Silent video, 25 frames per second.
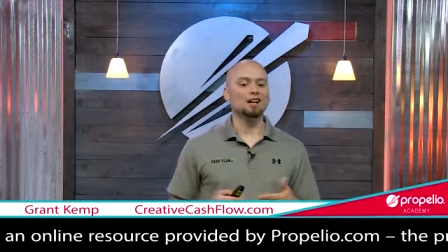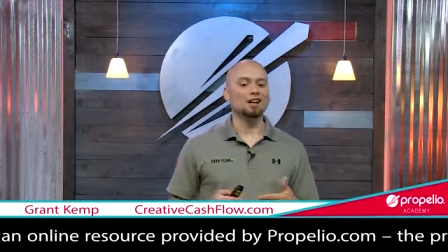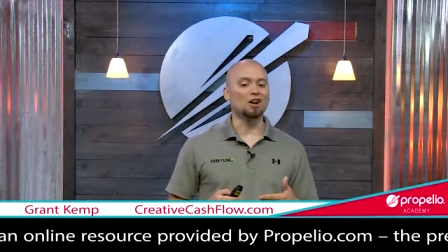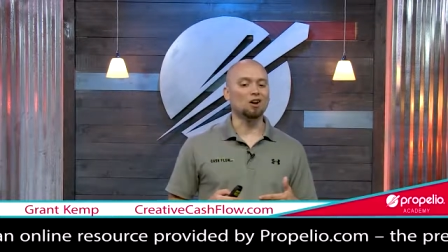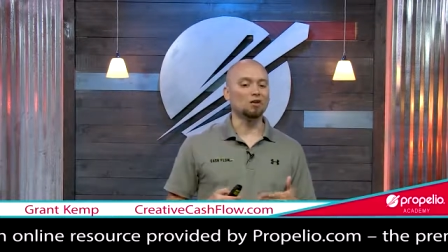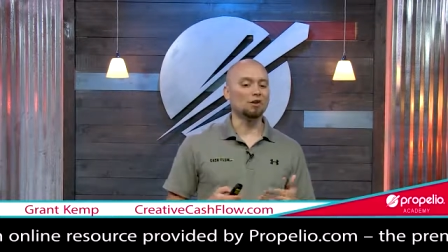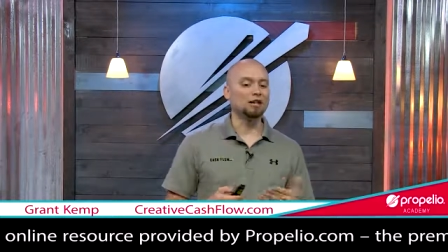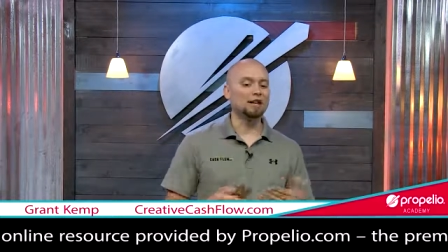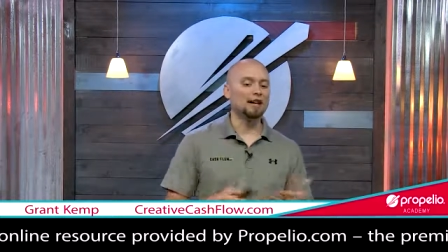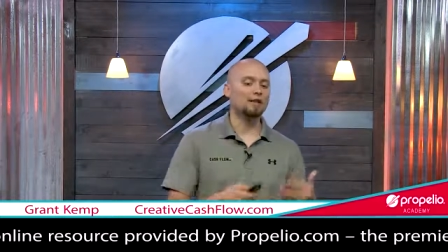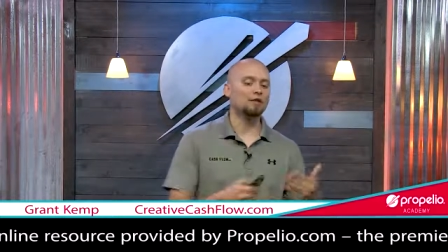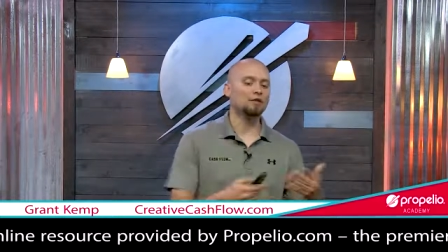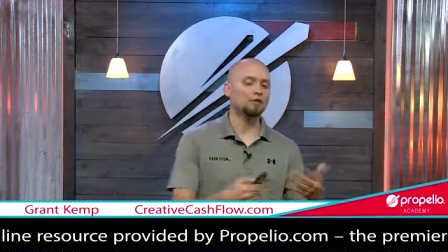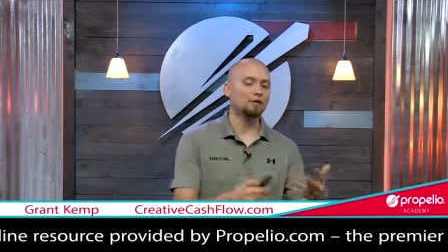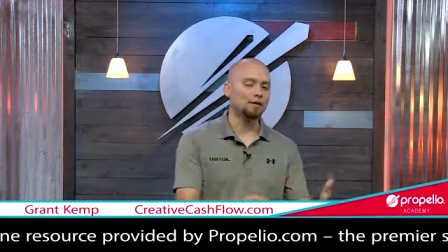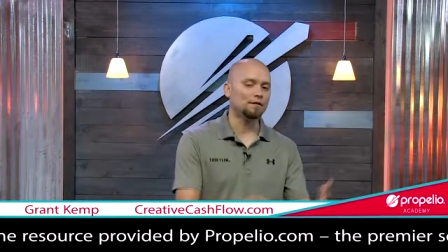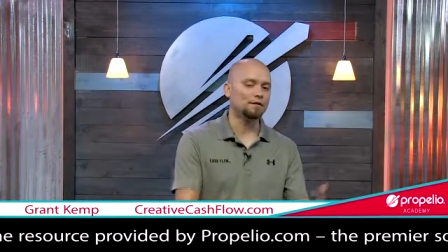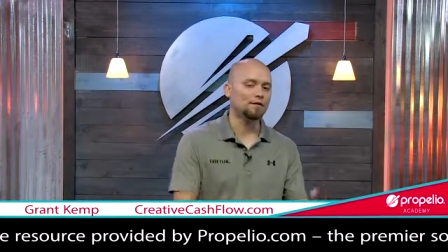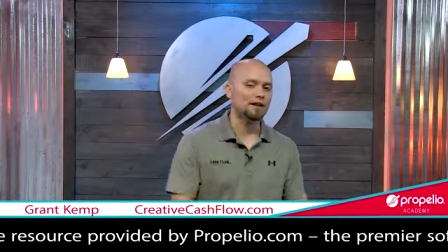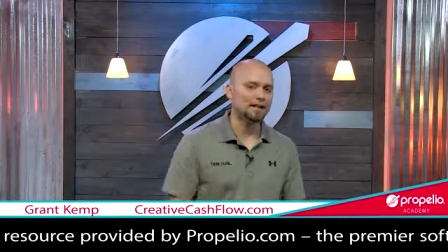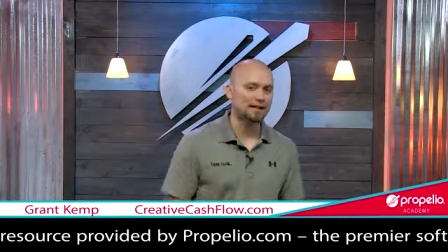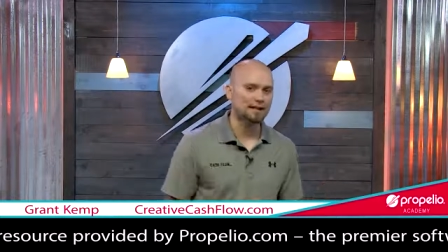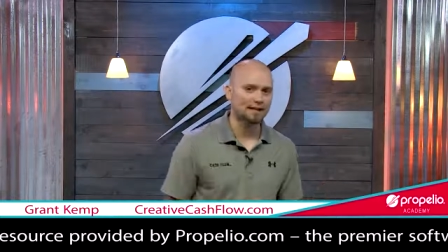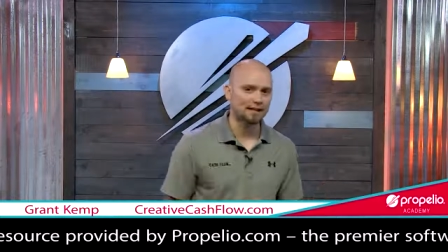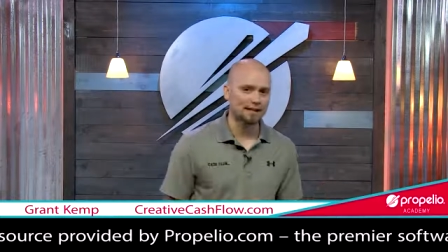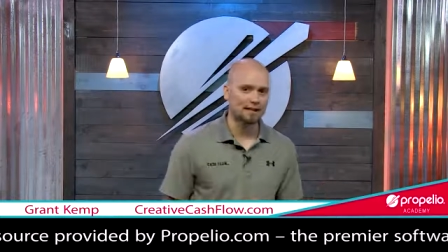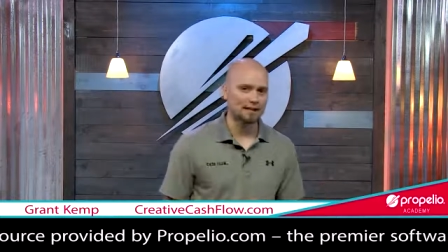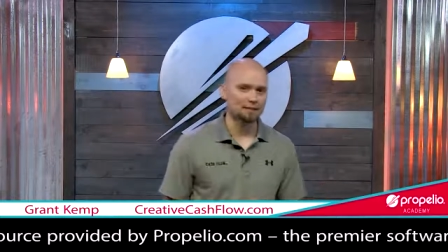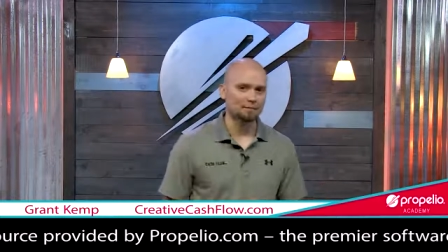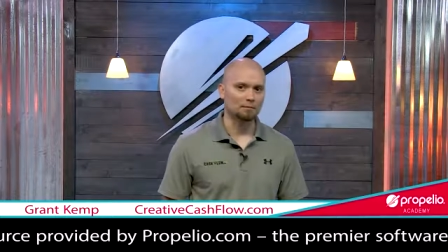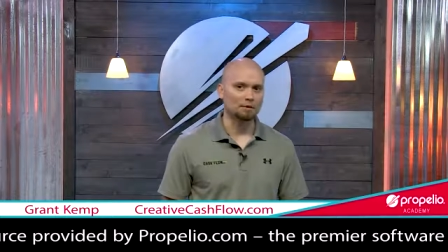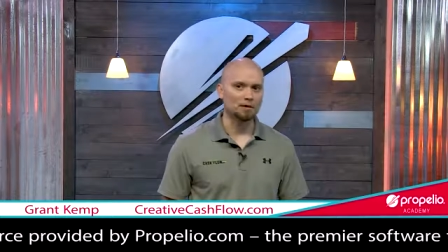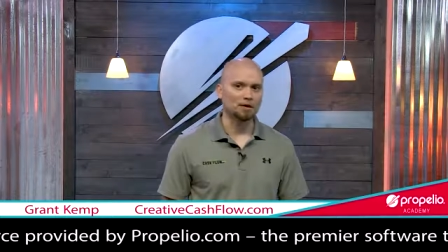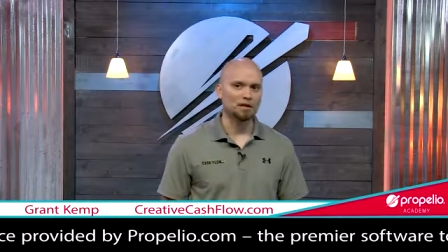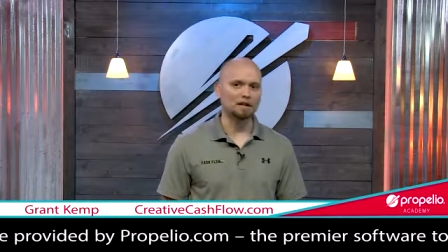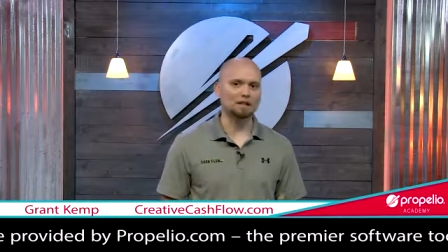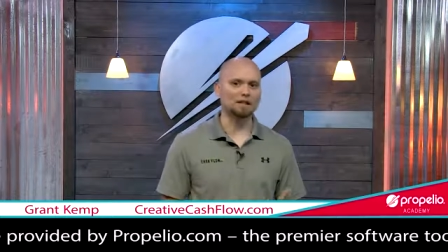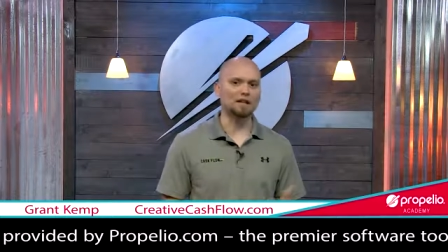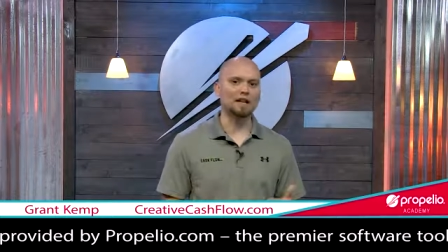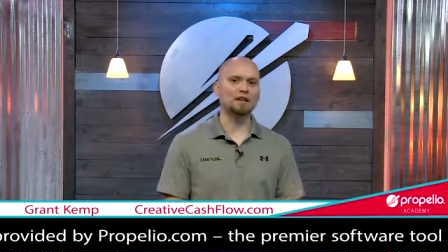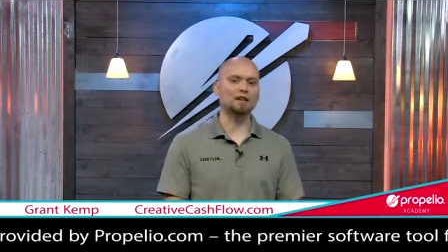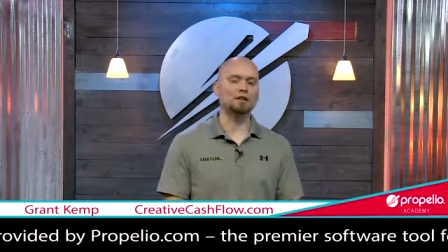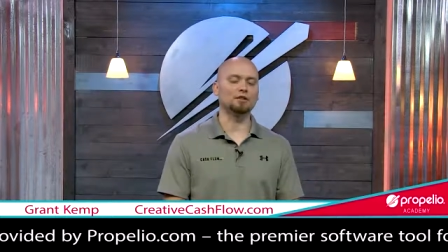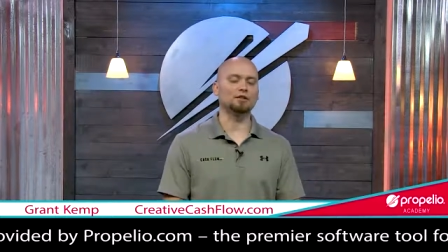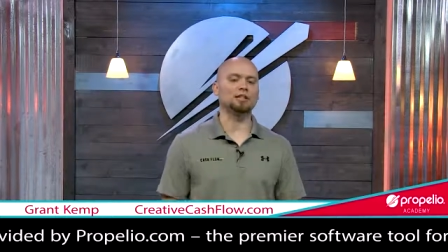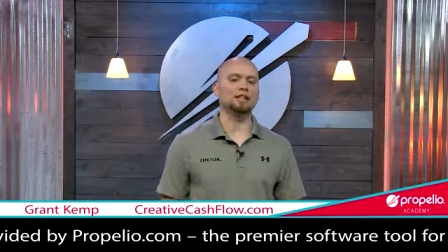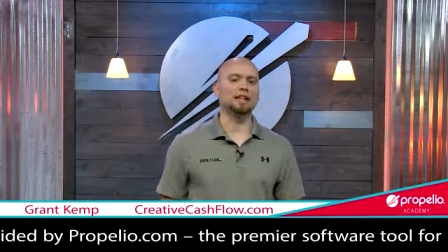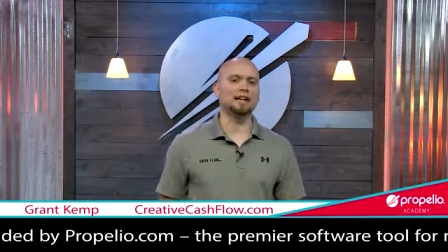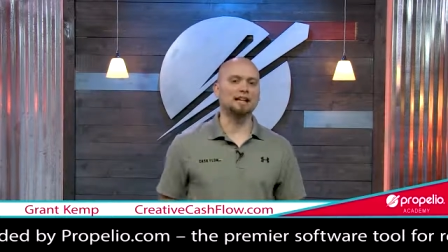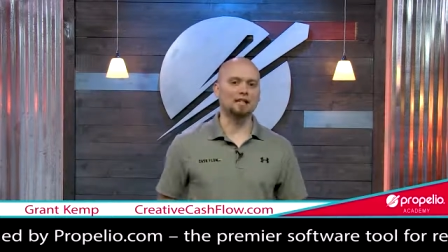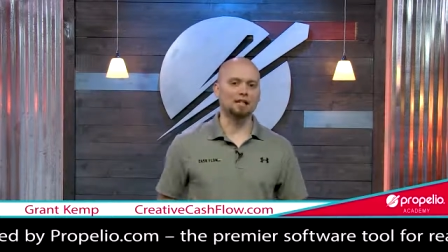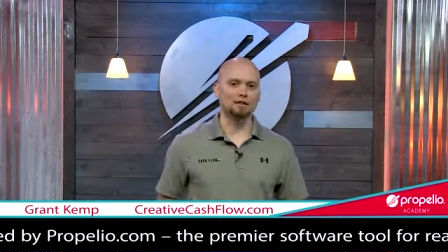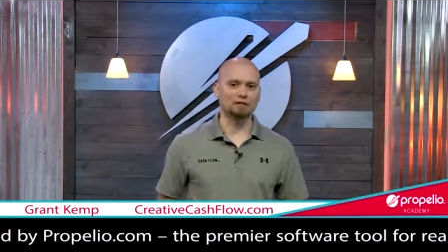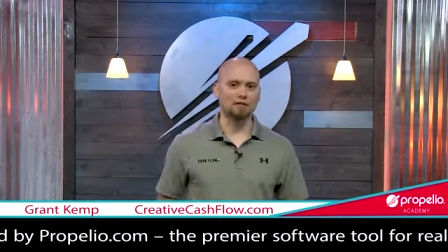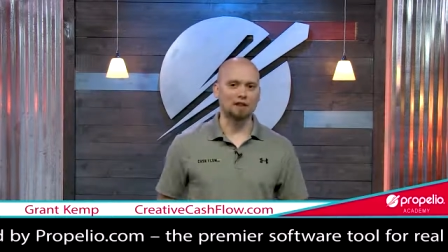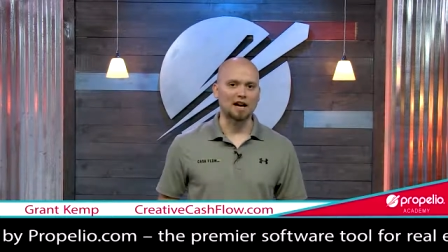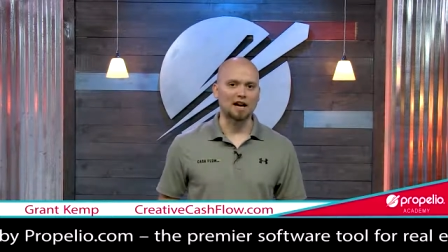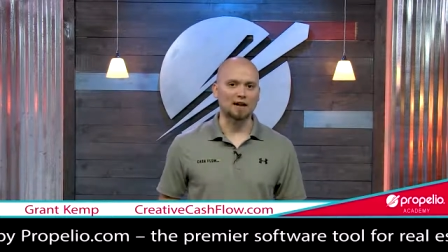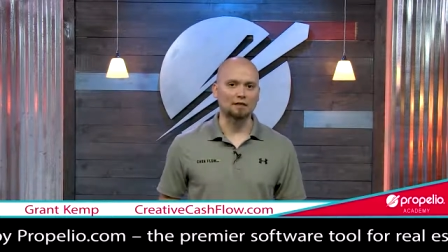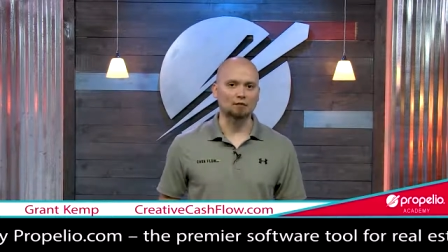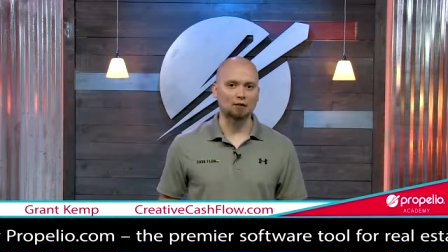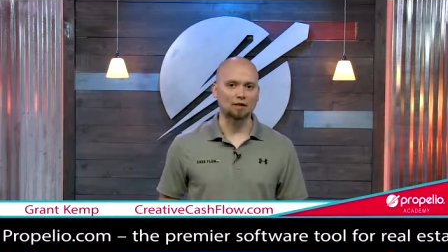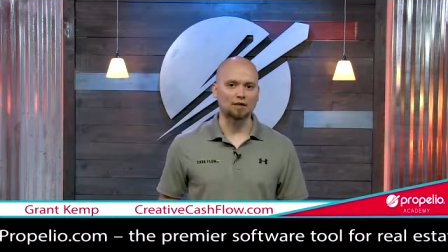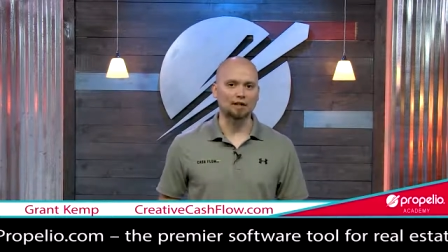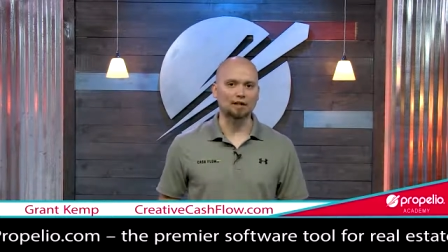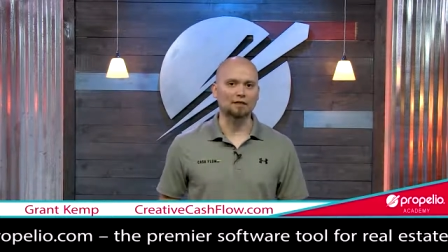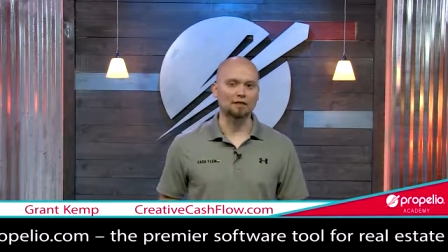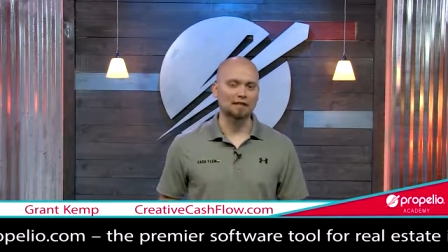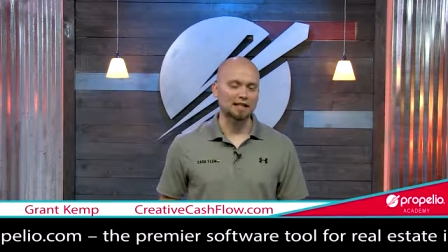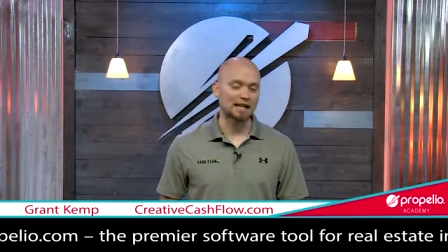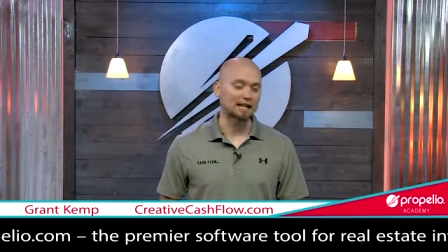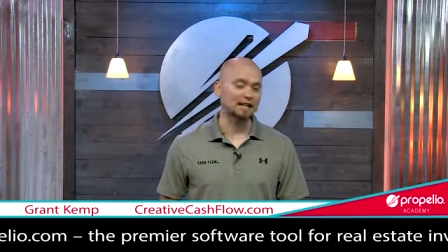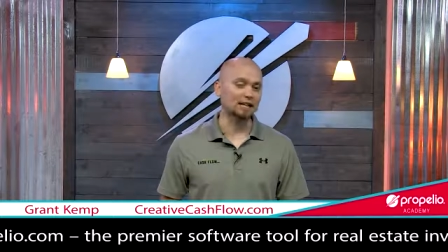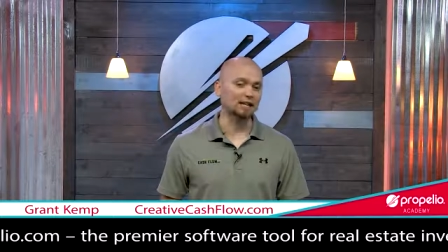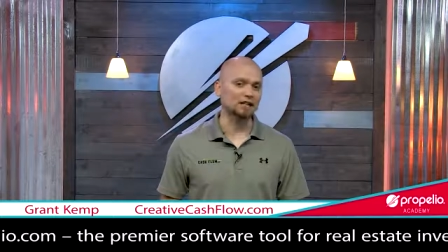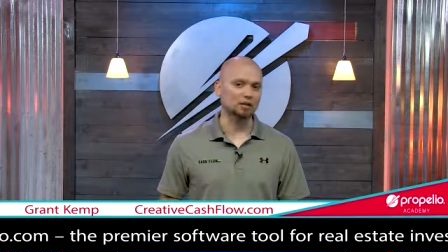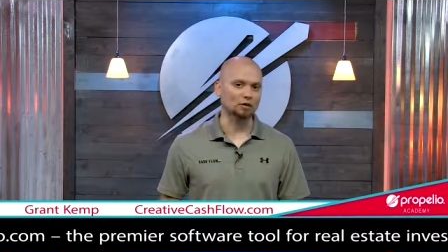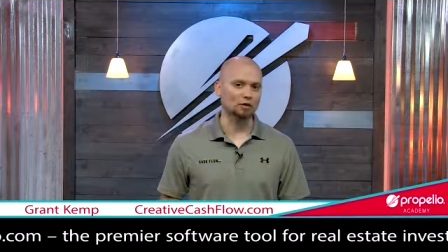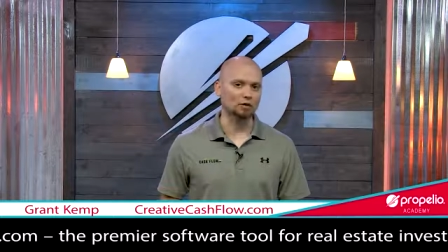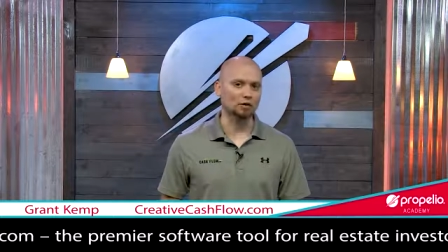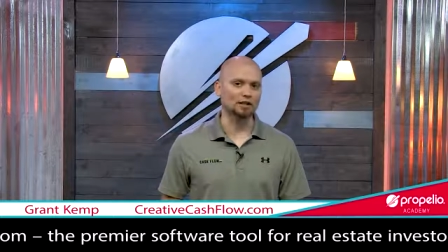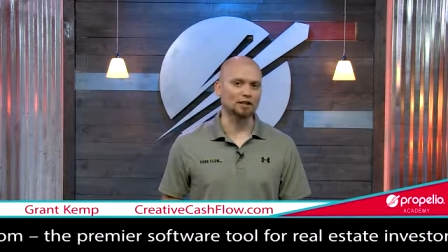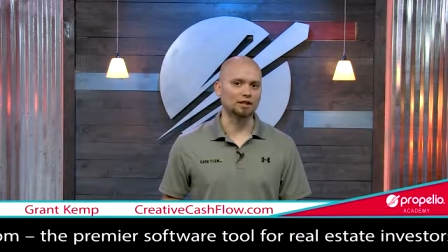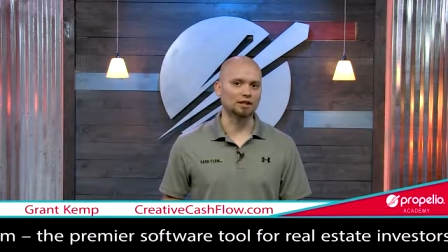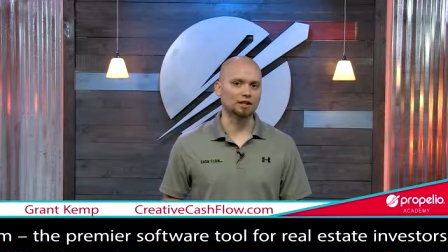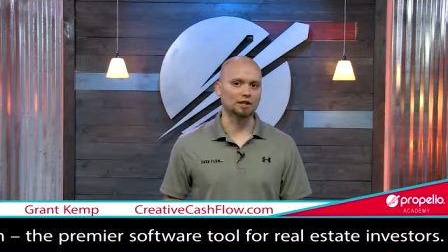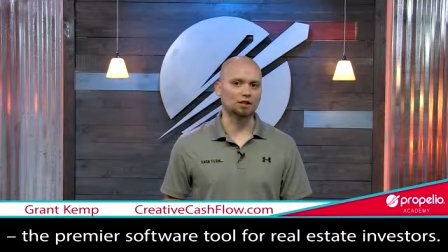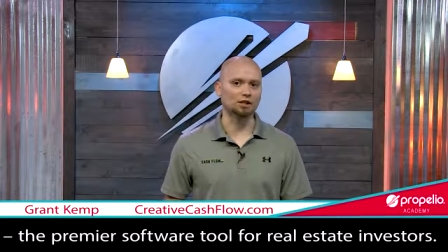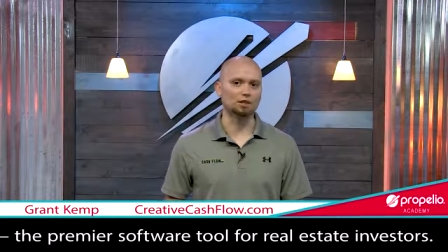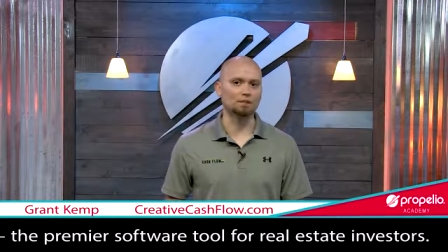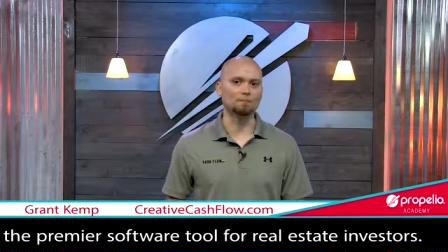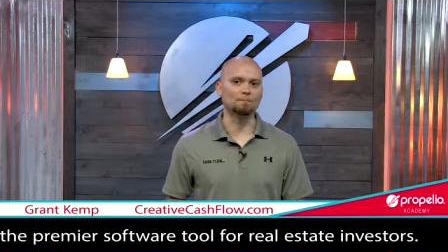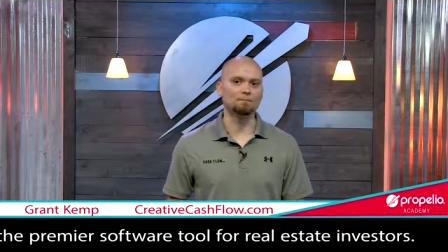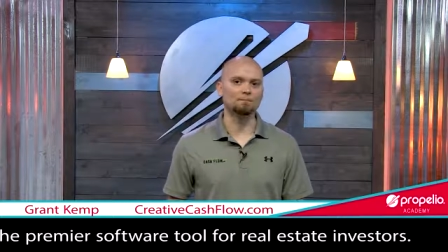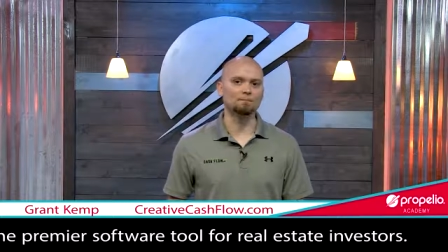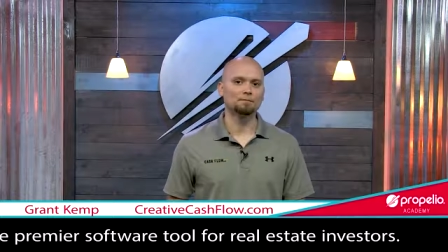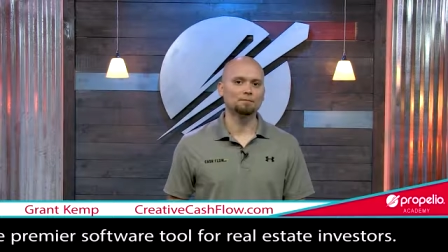only have to evict them if they don't satisfy what they've said that they're going to do.